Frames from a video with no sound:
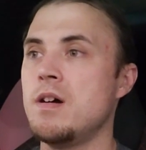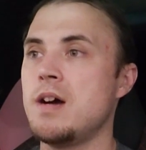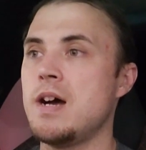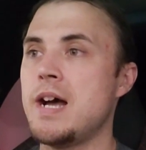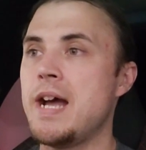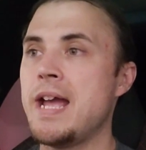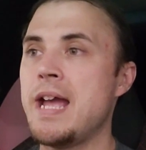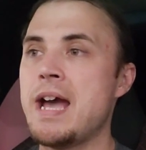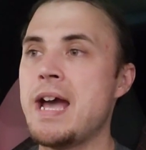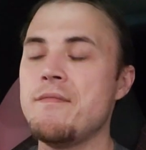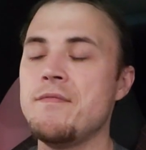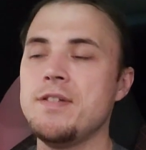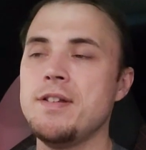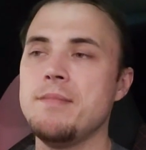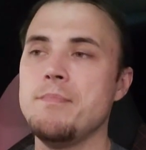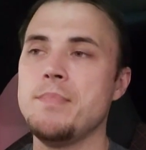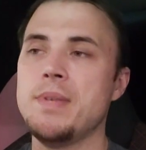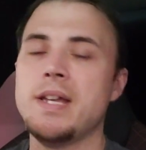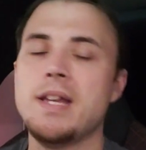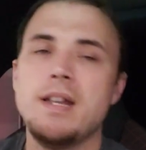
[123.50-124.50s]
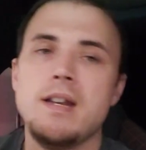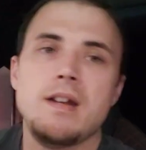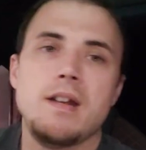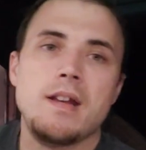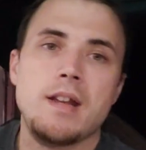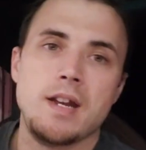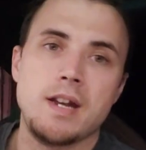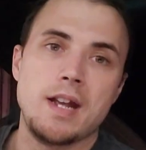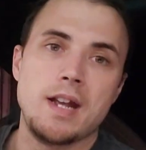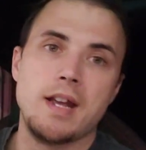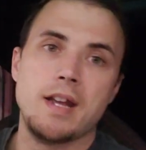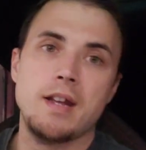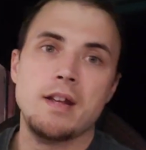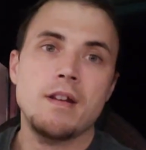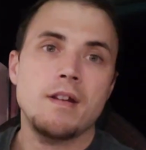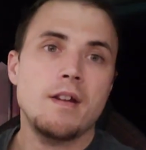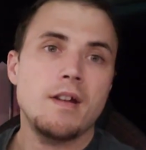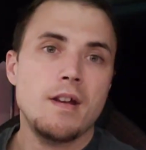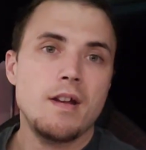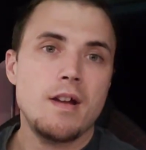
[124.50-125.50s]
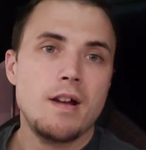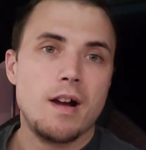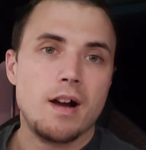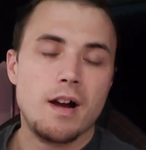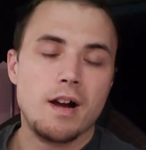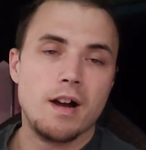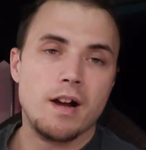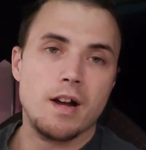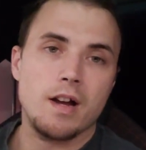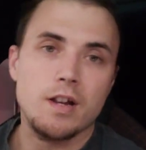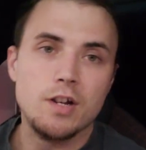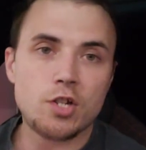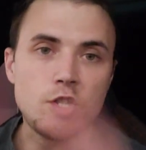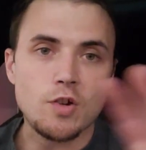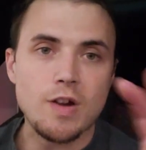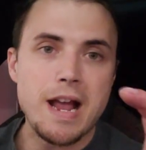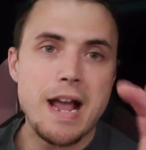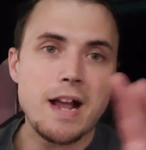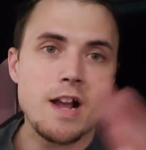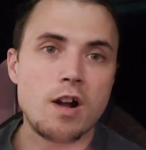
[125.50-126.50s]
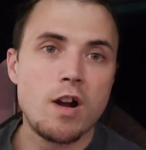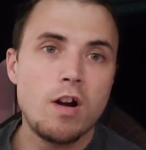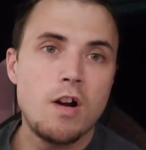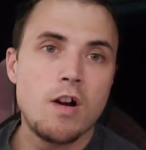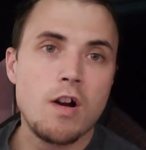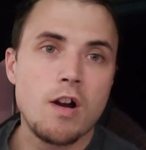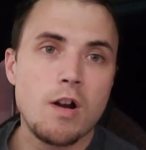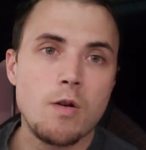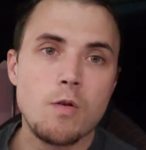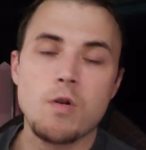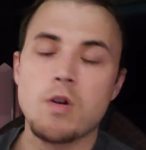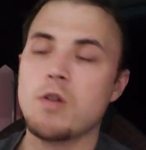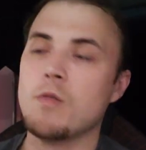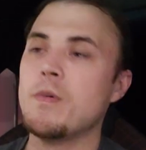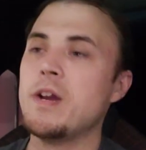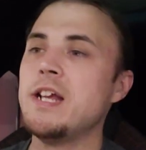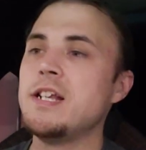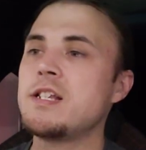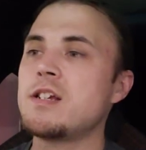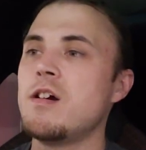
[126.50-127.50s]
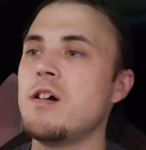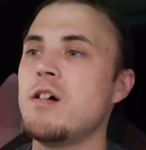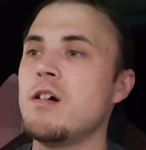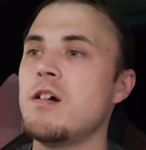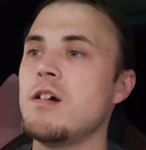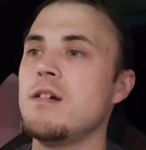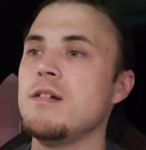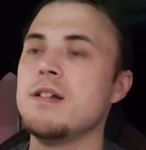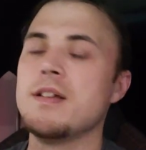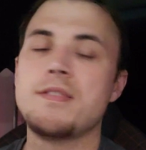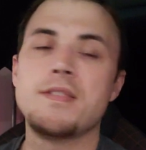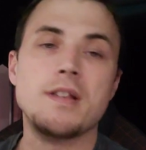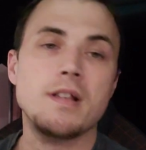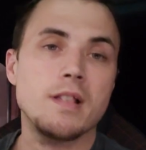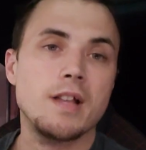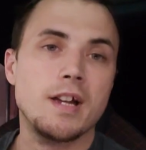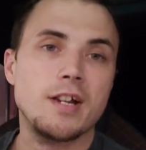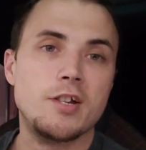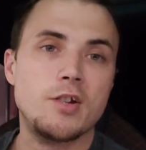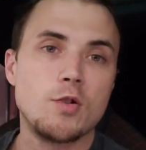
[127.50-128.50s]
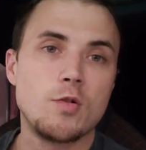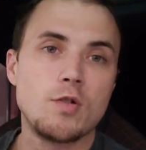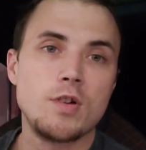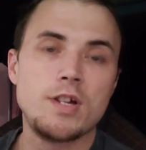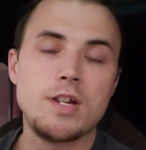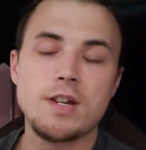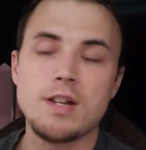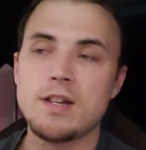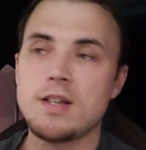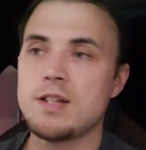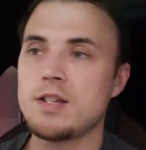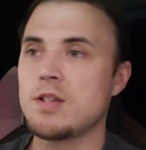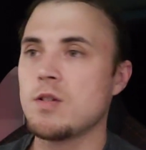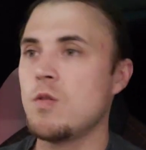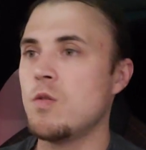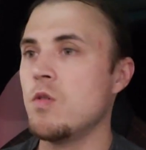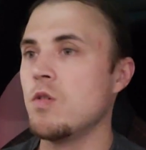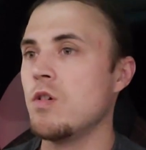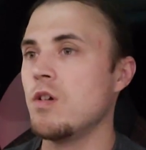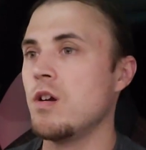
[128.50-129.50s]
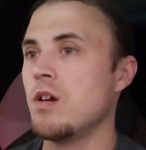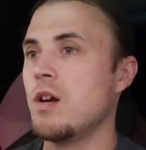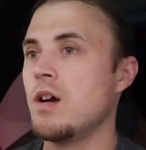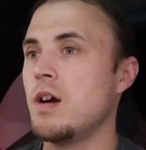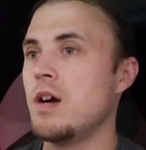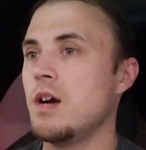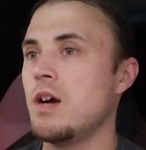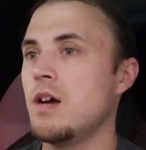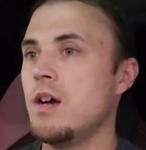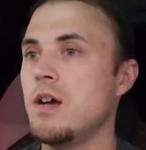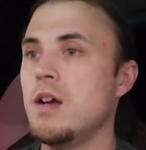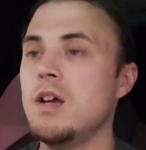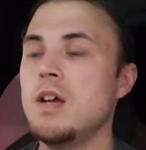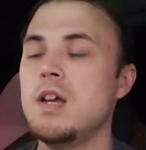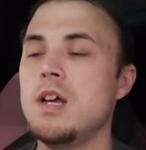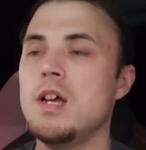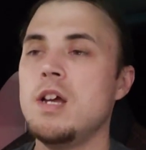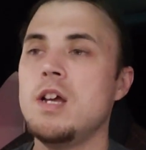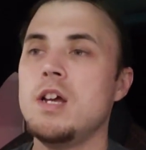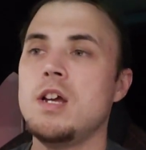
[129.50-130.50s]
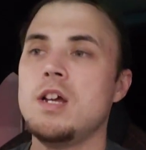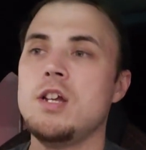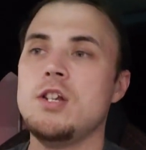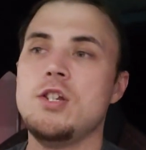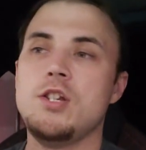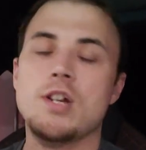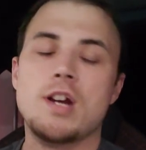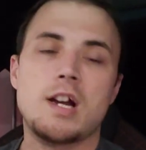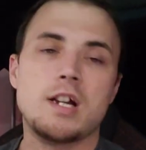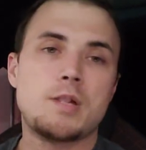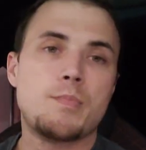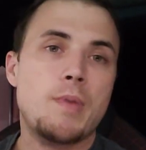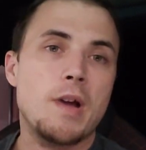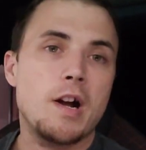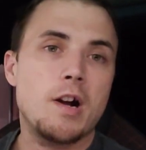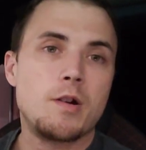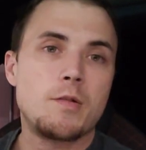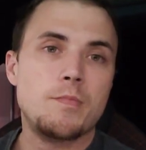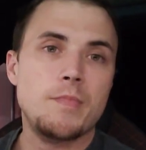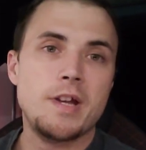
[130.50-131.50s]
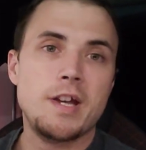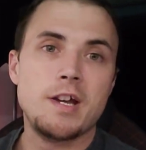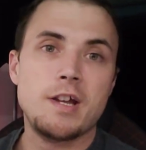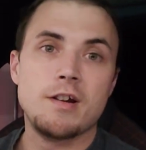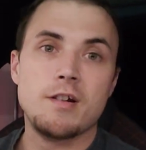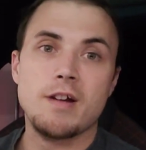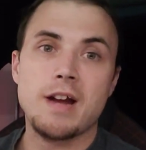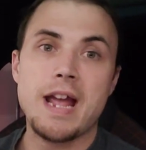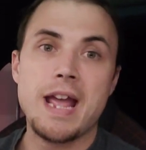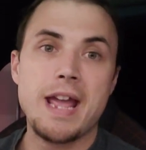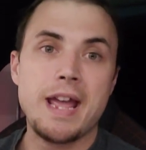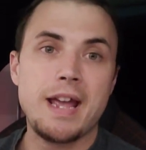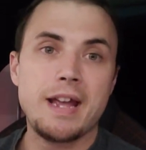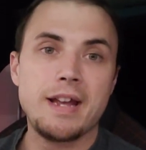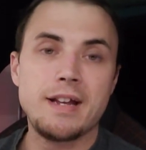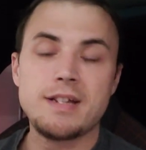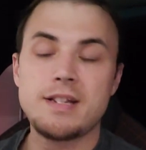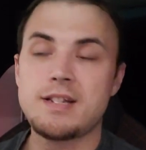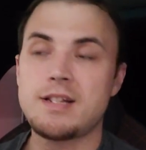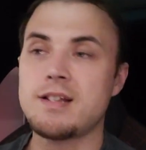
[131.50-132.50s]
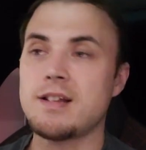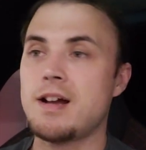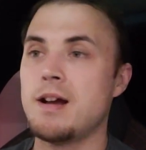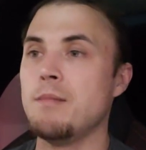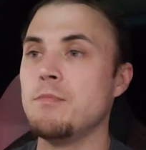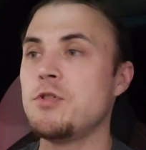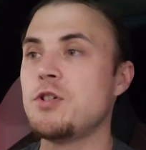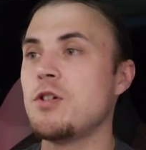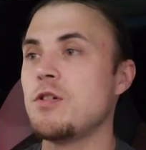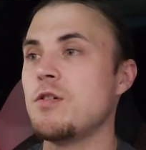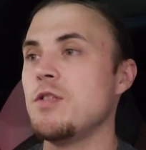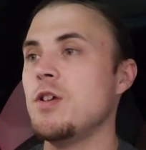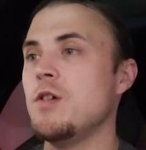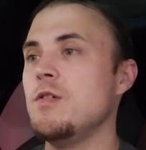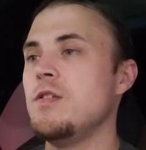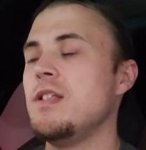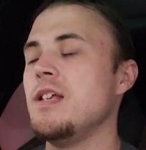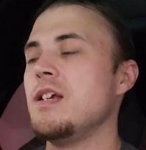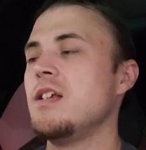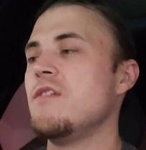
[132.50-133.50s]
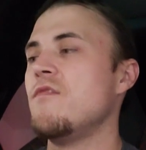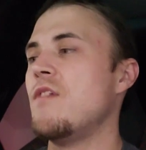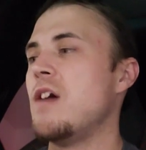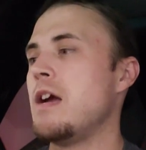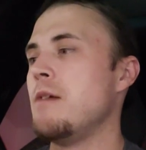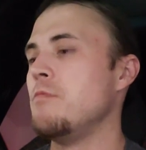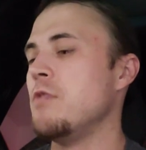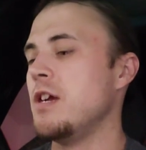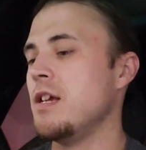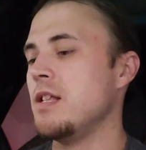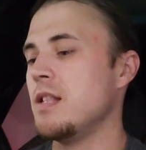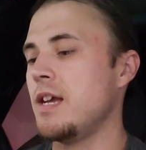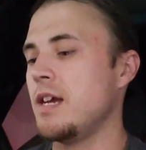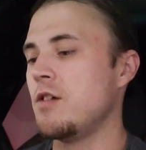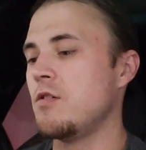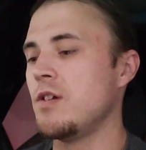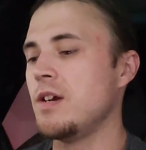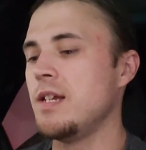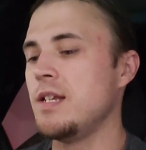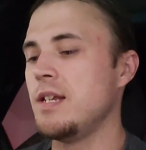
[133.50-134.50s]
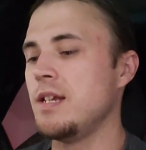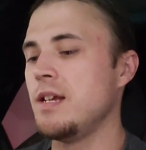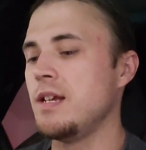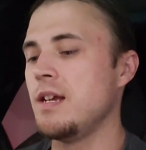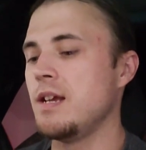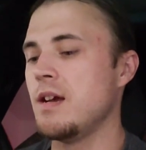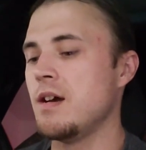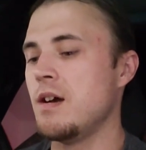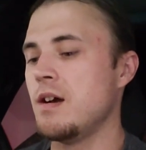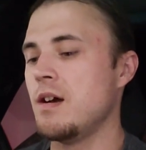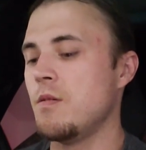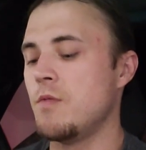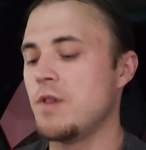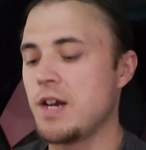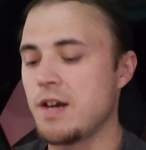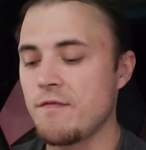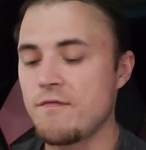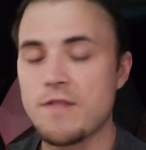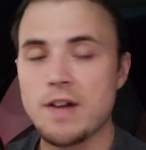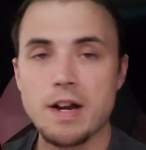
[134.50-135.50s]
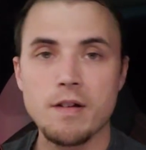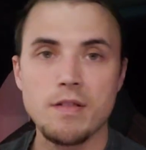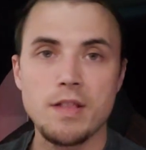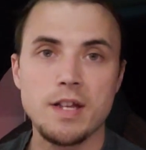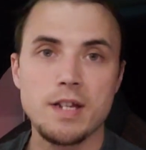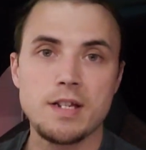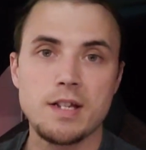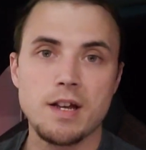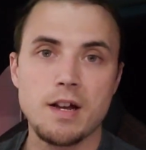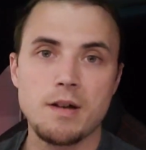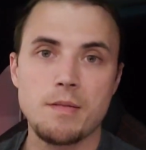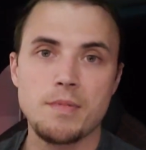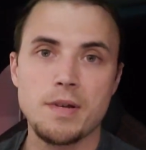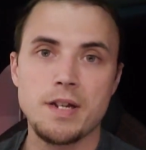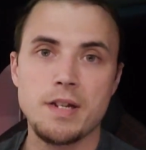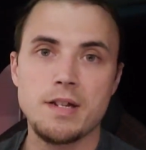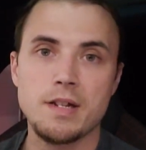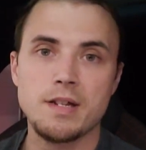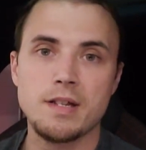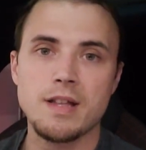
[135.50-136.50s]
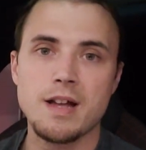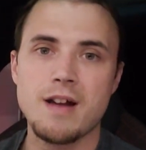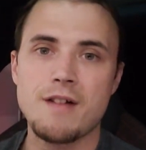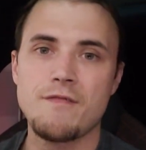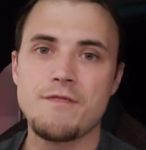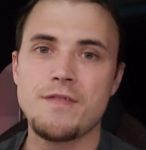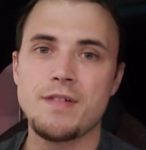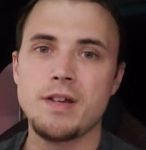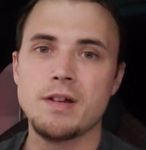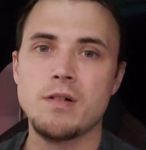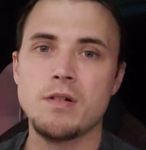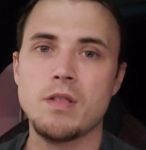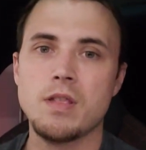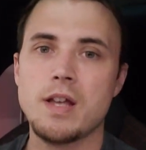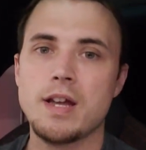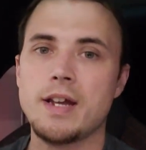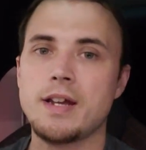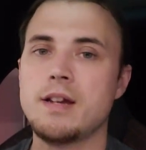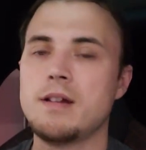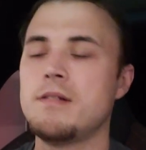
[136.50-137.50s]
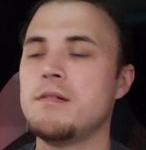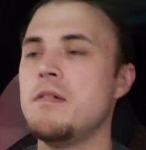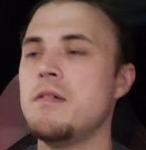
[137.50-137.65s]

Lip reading: I haven't been in a track car or a race car, nothing like George's or Josh Pelkman or Hank's. I'm sure those things vibrate like crazy. When I fired this up, it does not feel like